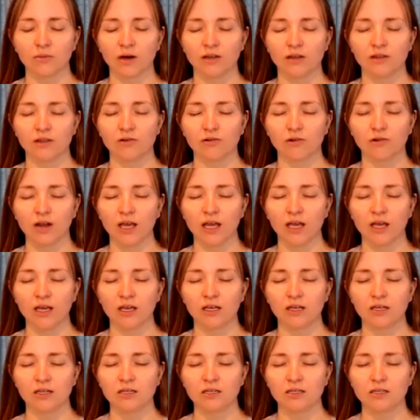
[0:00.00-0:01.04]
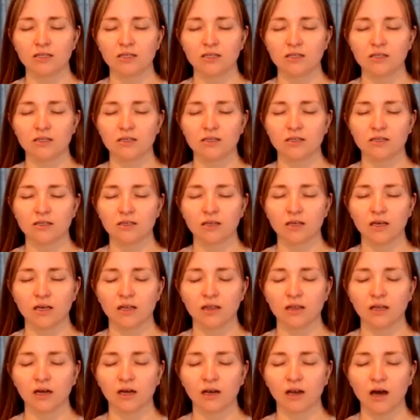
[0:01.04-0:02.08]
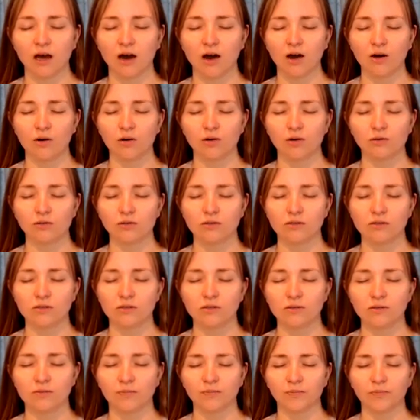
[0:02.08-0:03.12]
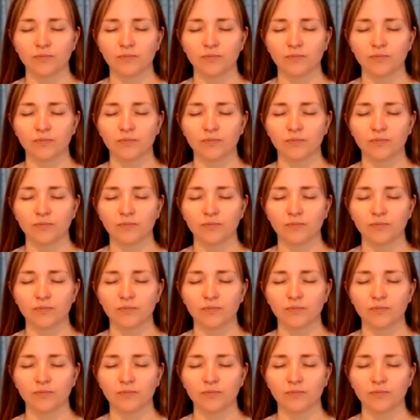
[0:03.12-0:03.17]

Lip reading: the rains and the clouds.